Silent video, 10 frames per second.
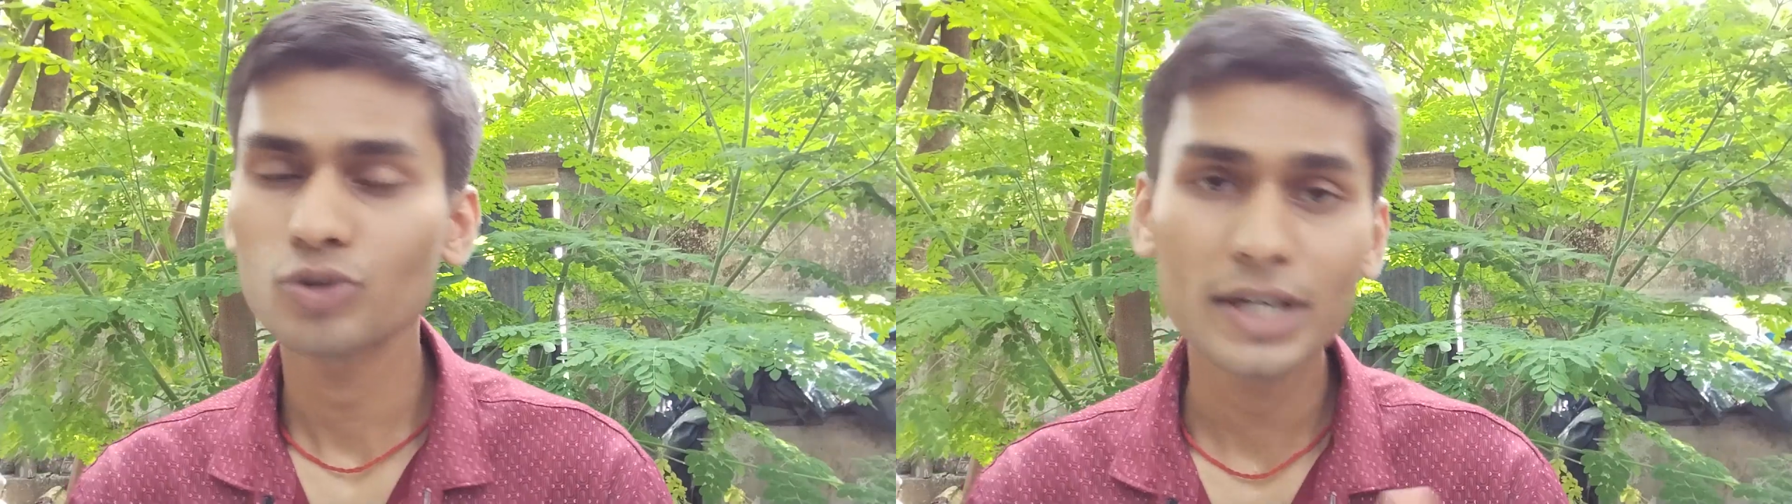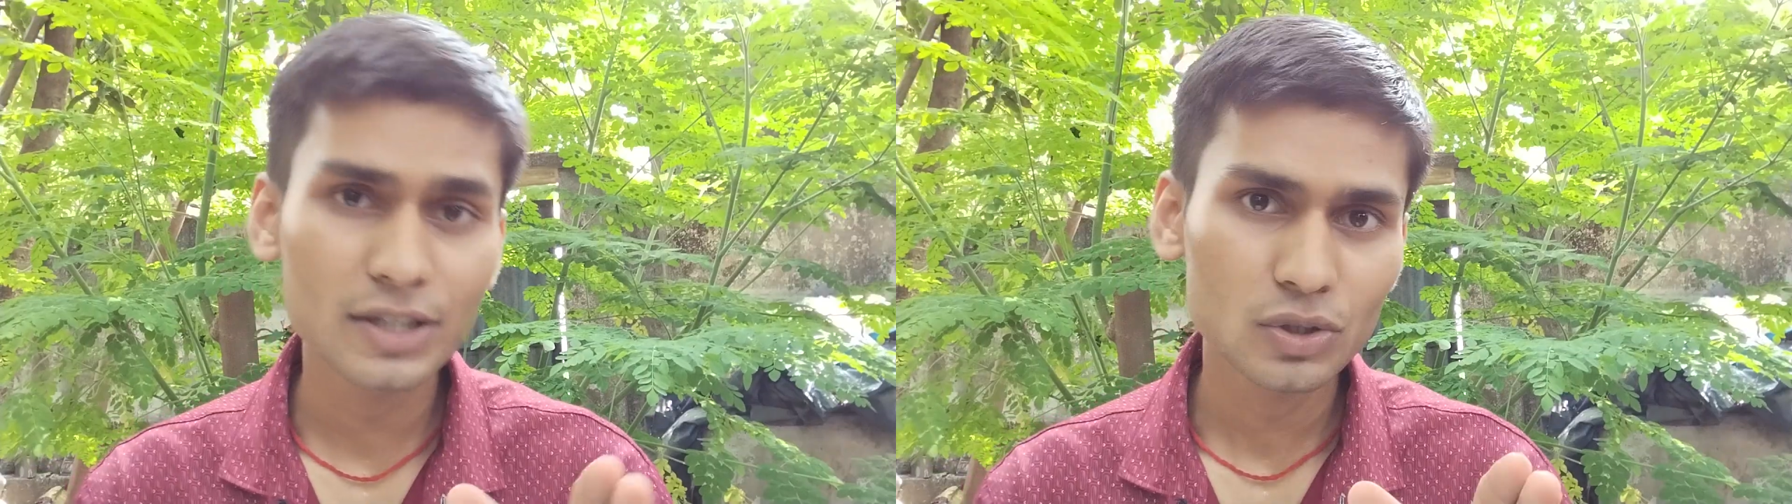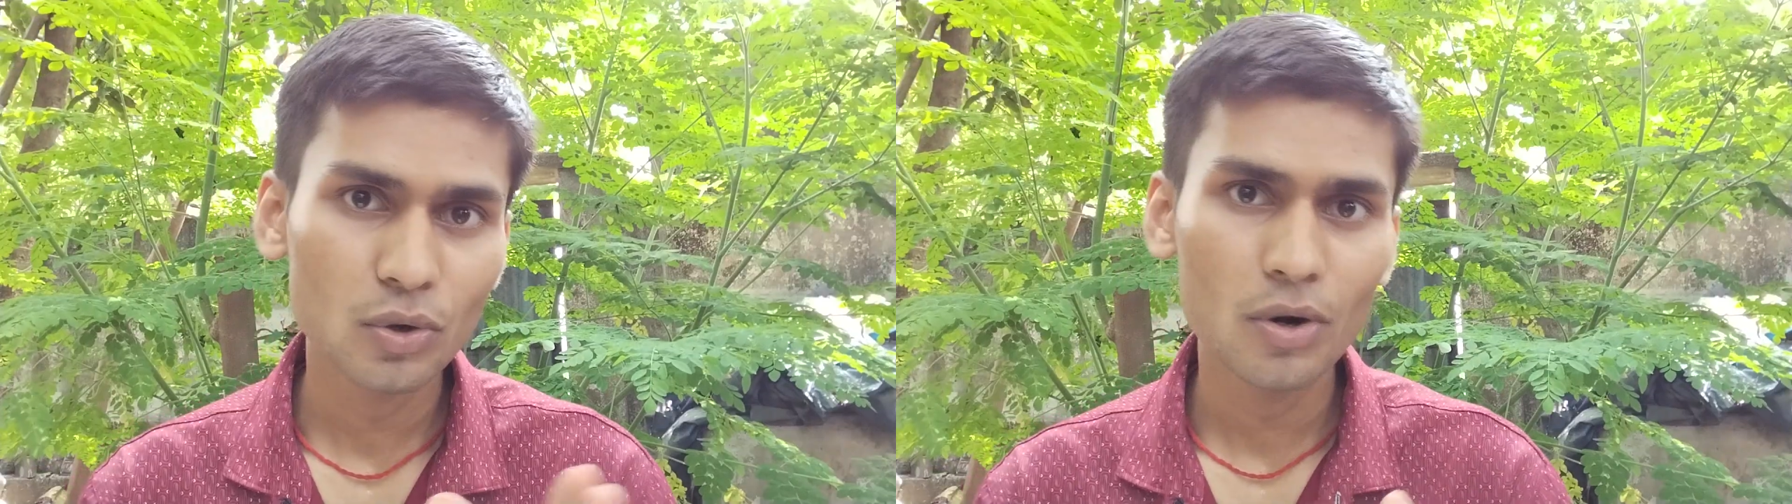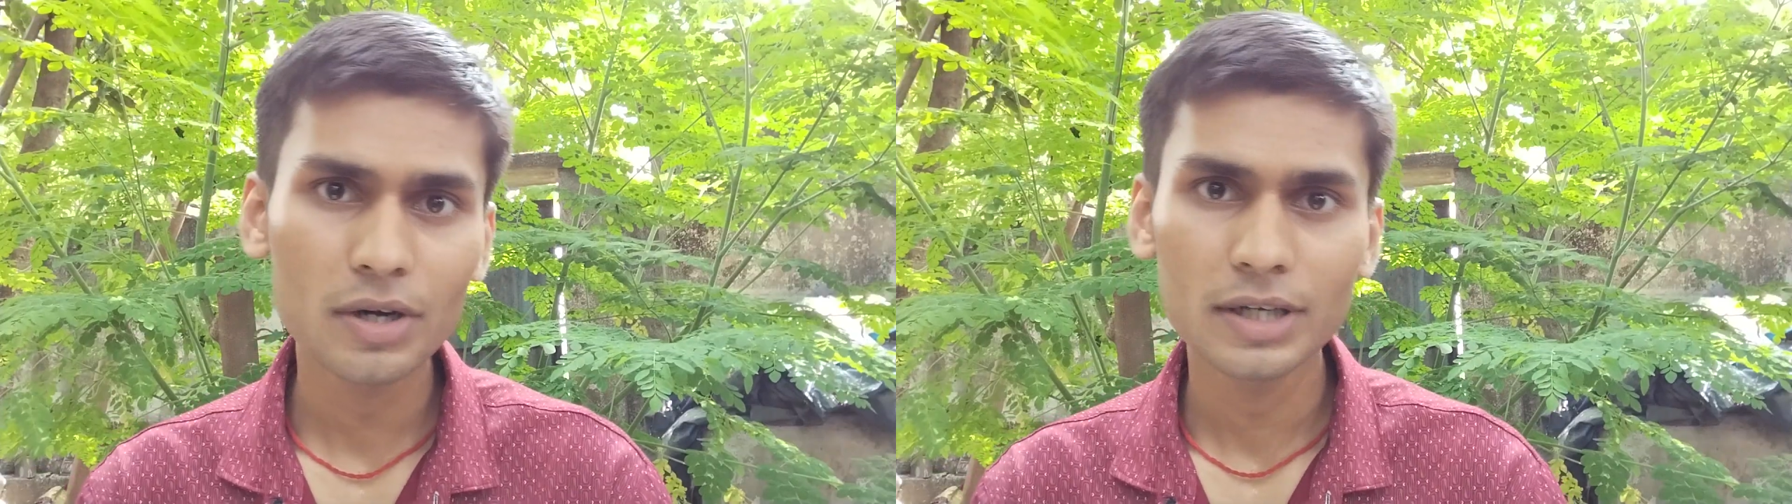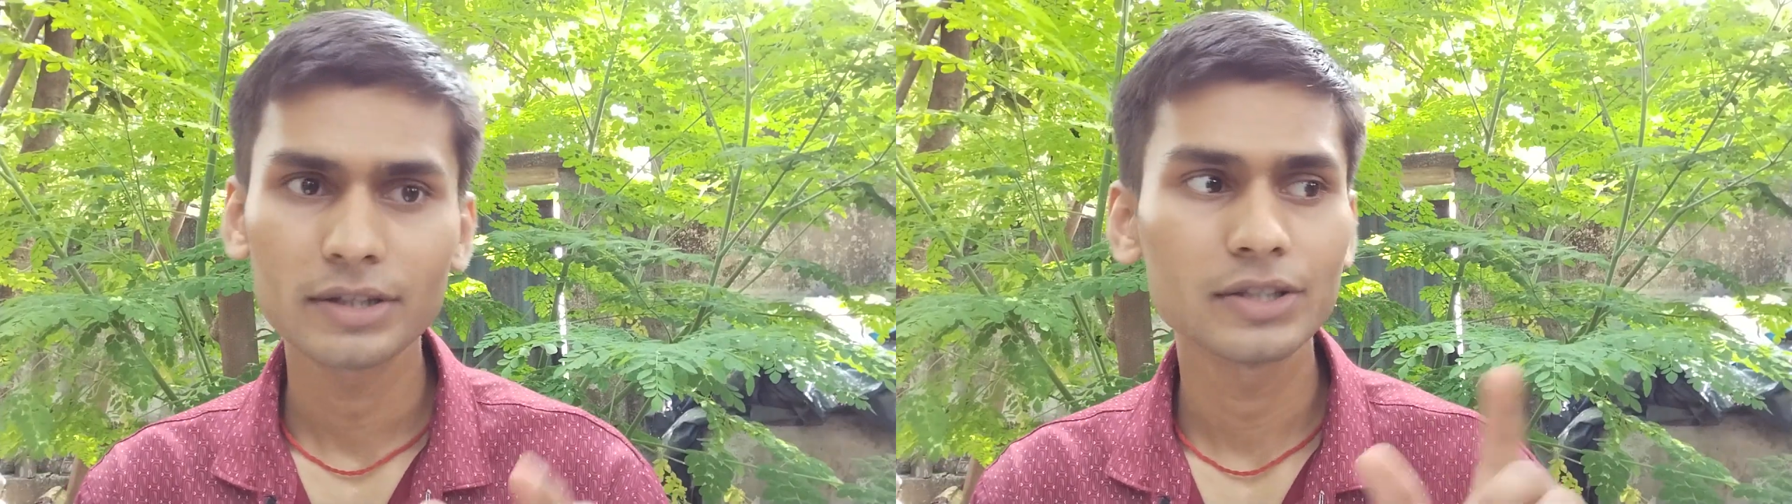So it's
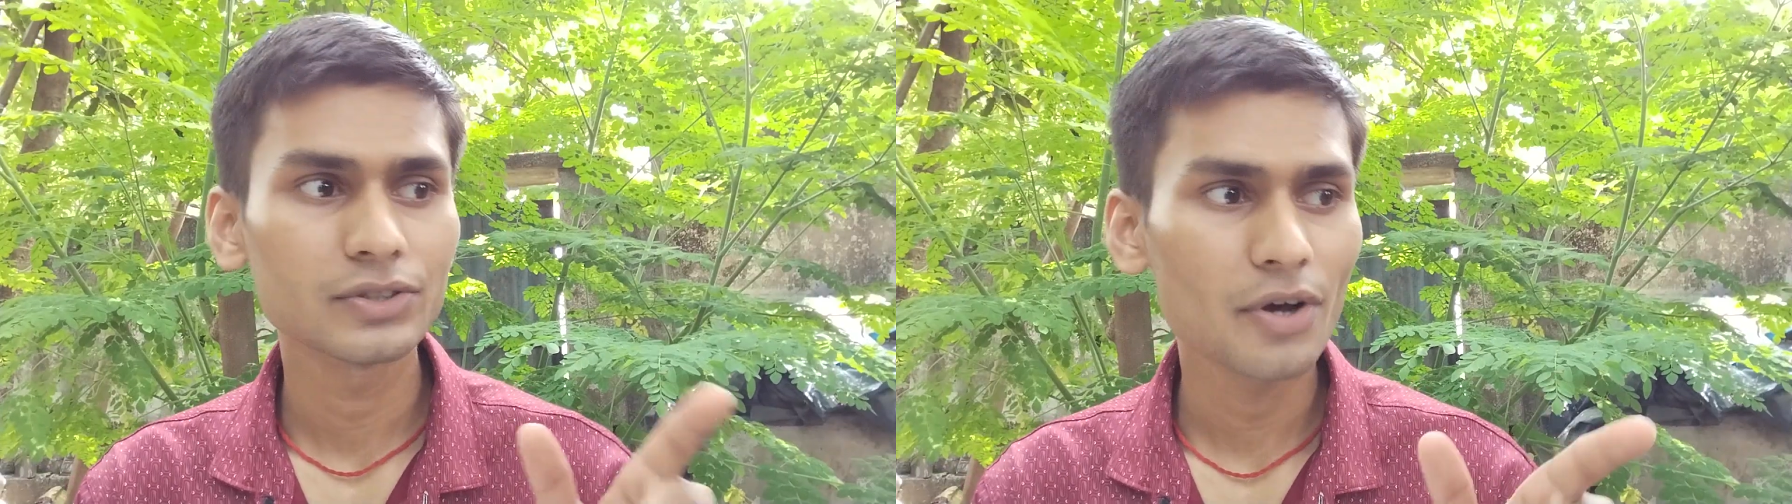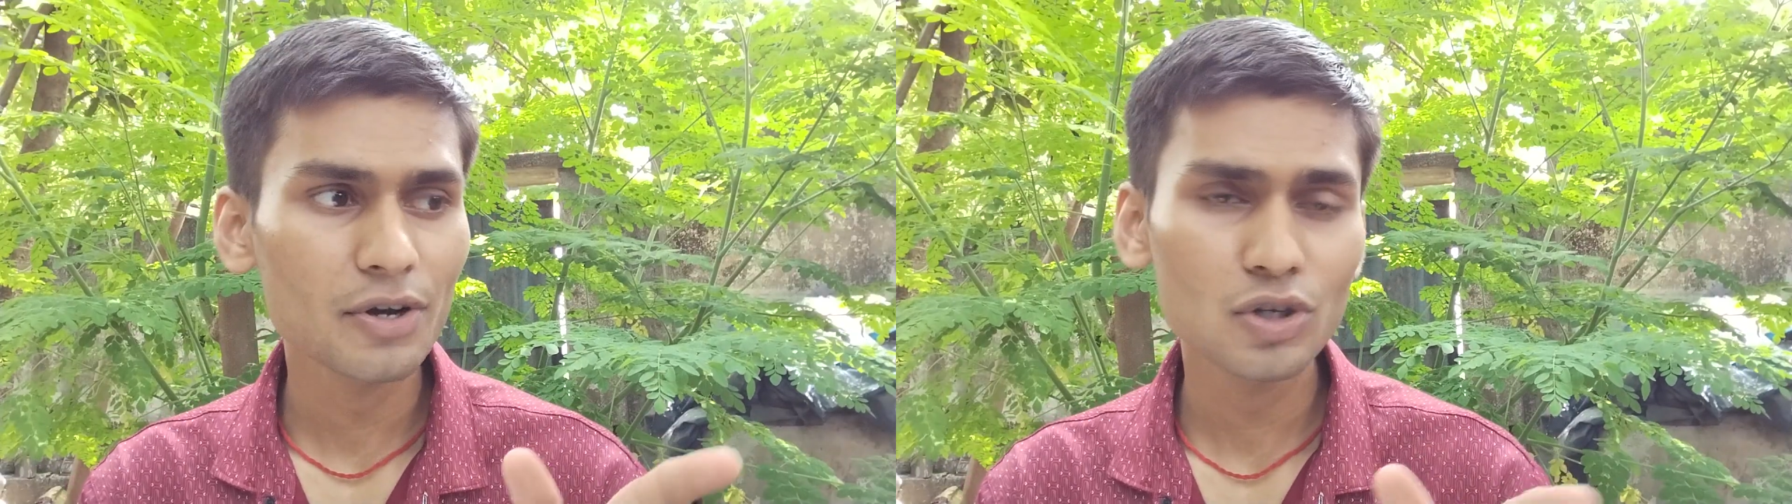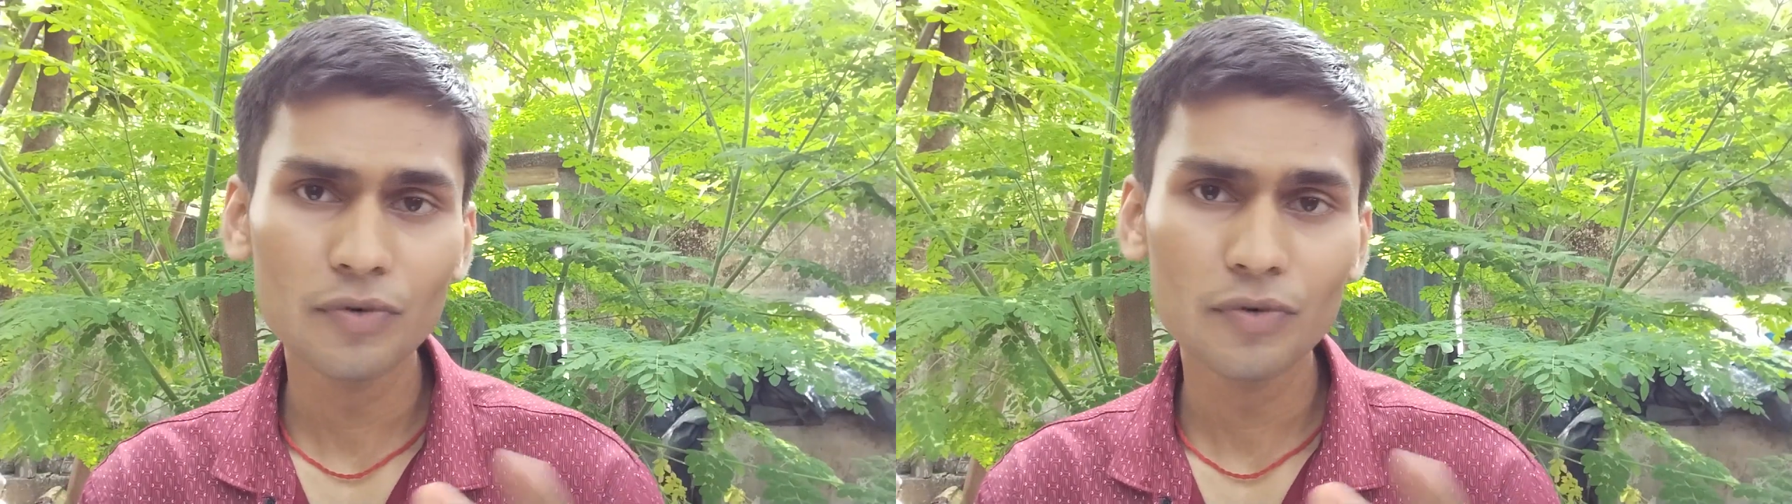called the journey